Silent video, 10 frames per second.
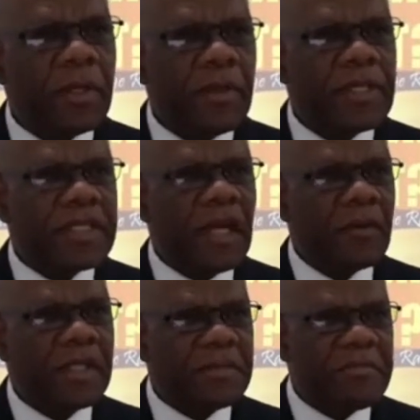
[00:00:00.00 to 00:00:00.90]
This is how
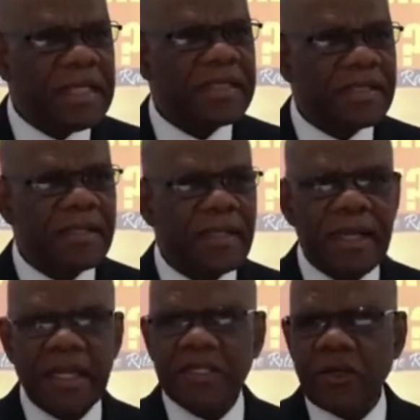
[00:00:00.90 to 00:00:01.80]
this beast
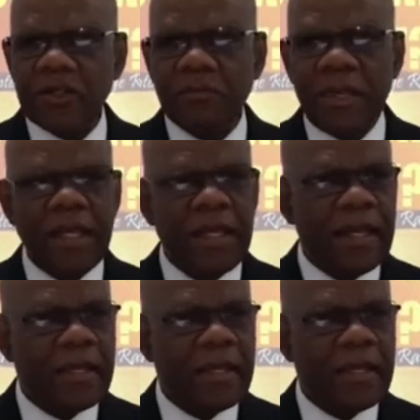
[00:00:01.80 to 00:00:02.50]
is going to be